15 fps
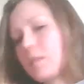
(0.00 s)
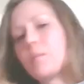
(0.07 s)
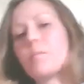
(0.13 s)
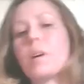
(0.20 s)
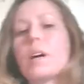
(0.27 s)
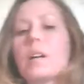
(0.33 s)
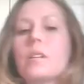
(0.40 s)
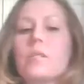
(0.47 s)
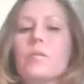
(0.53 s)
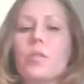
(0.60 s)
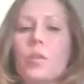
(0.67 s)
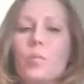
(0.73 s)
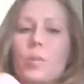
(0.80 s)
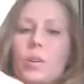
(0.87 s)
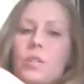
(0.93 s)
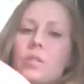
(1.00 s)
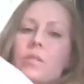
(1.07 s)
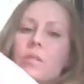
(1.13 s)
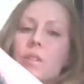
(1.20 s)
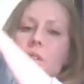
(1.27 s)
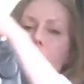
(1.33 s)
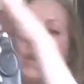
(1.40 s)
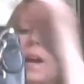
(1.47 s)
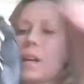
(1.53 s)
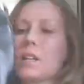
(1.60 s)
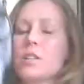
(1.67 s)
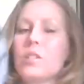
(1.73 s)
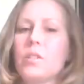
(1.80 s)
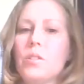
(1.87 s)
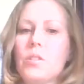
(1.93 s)
But for a purse of this
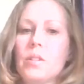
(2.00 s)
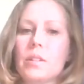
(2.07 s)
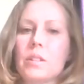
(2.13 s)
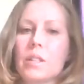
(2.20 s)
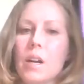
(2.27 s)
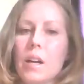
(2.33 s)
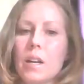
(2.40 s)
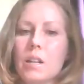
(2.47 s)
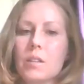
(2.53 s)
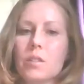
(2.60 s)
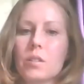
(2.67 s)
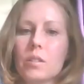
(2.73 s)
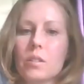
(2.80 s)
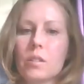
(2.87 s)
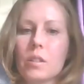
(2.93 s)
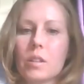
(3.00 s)
magnitude and size,